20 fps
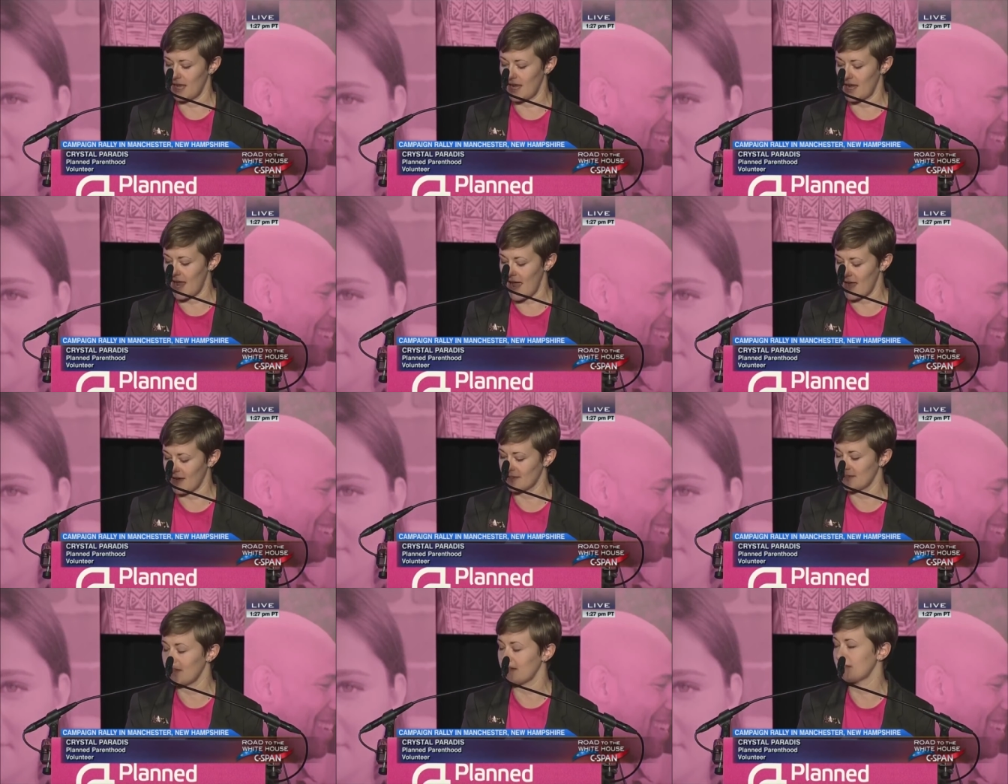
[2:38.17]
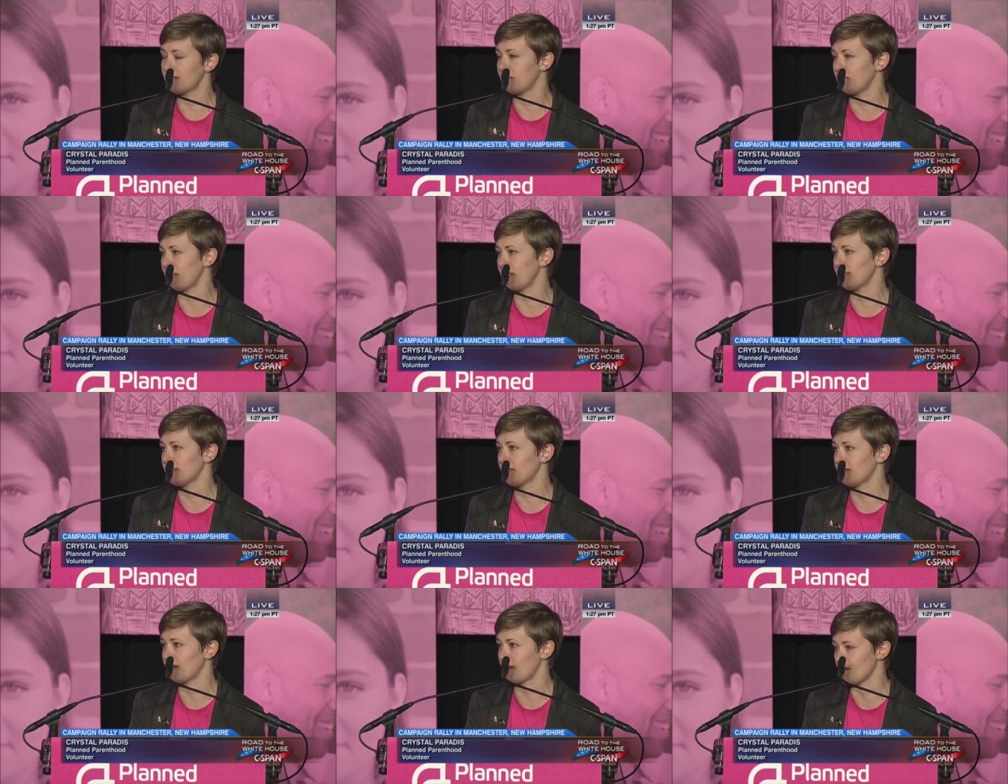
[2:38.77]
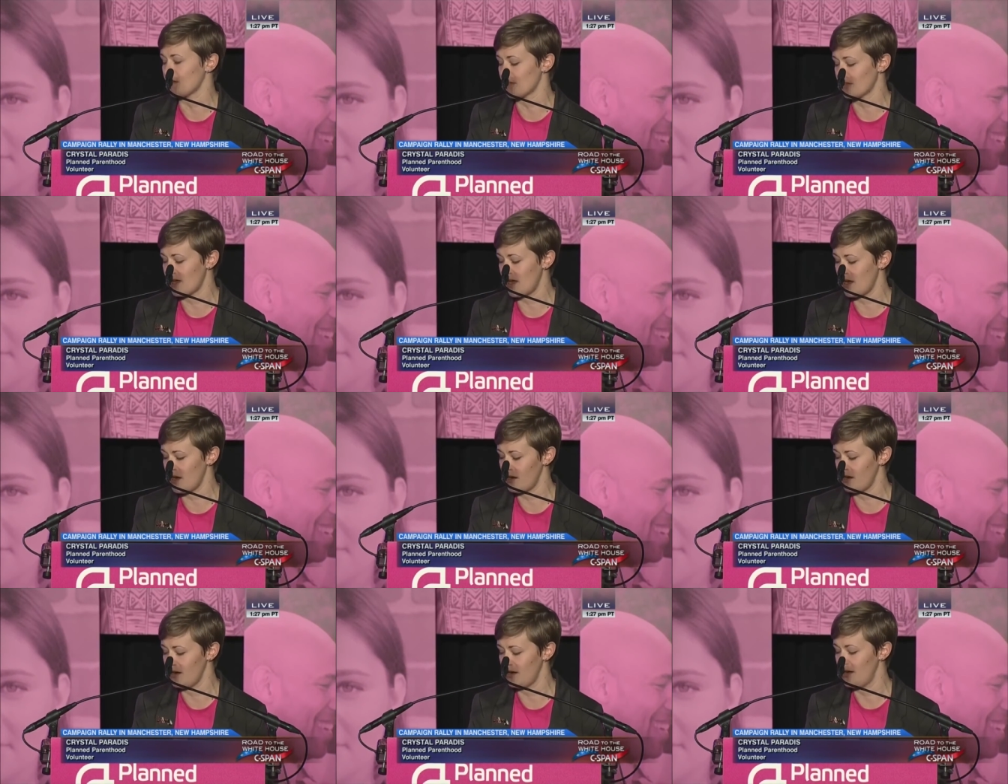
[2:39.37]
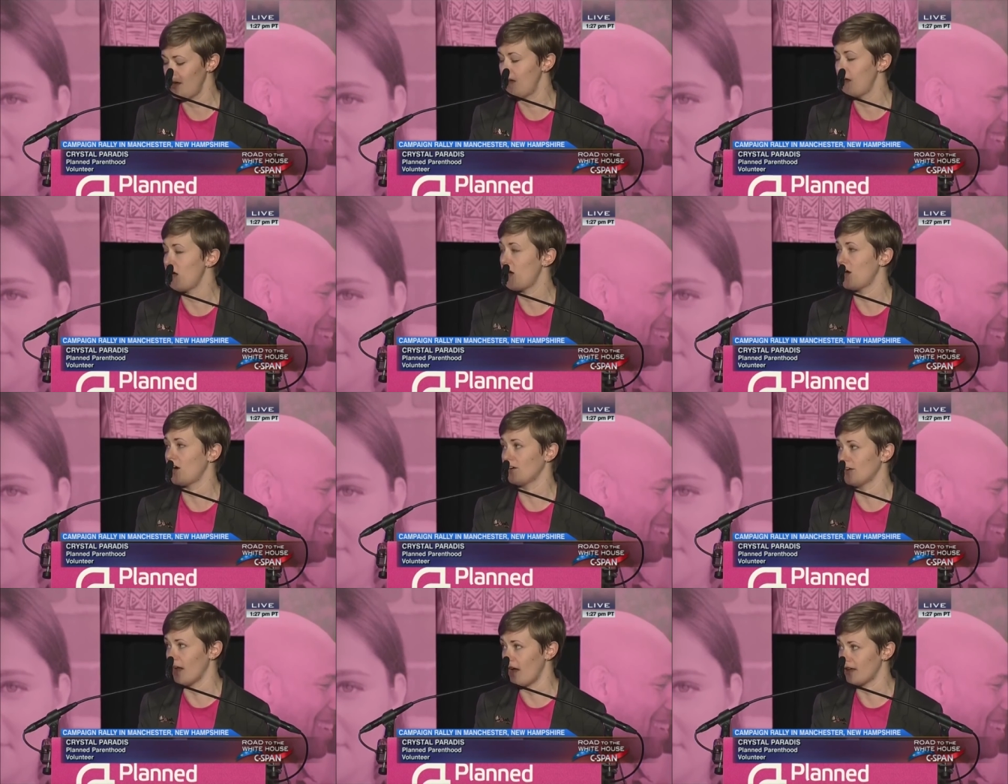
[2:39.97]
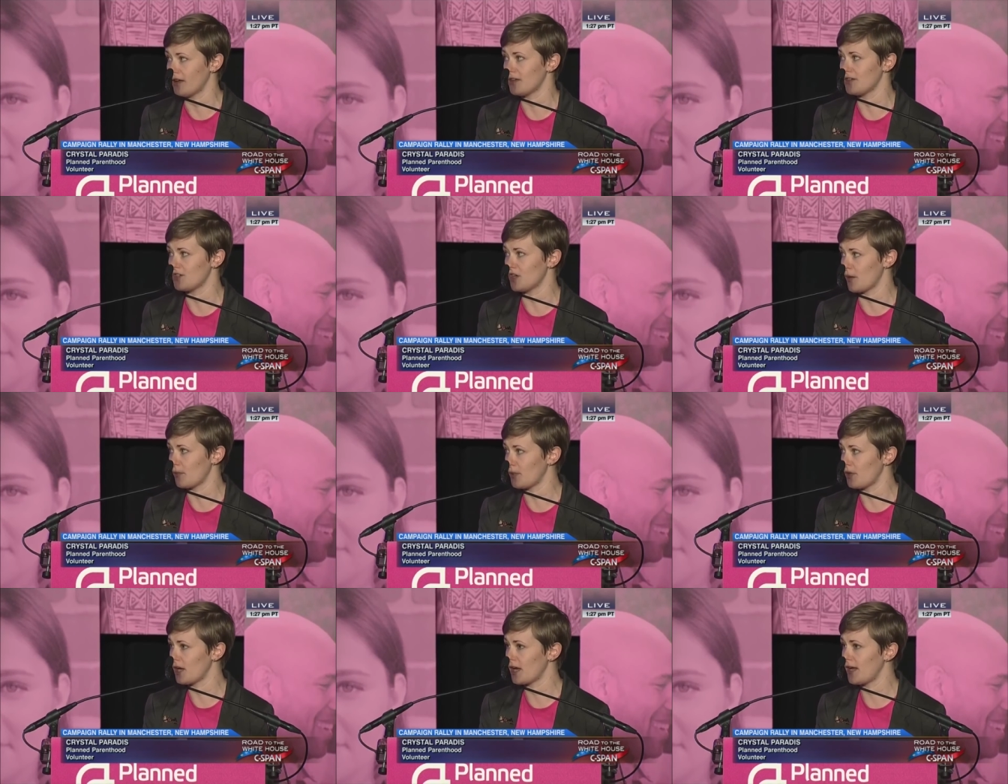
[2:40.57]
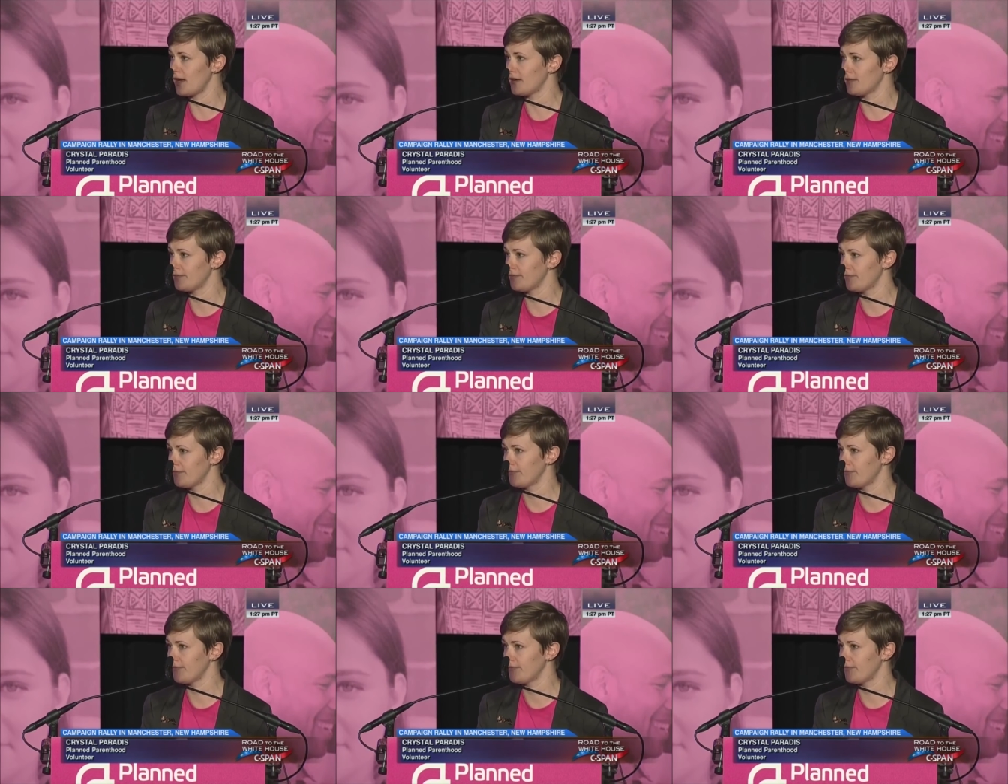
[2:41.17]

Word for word: and access to basic health care are not in jeopardy.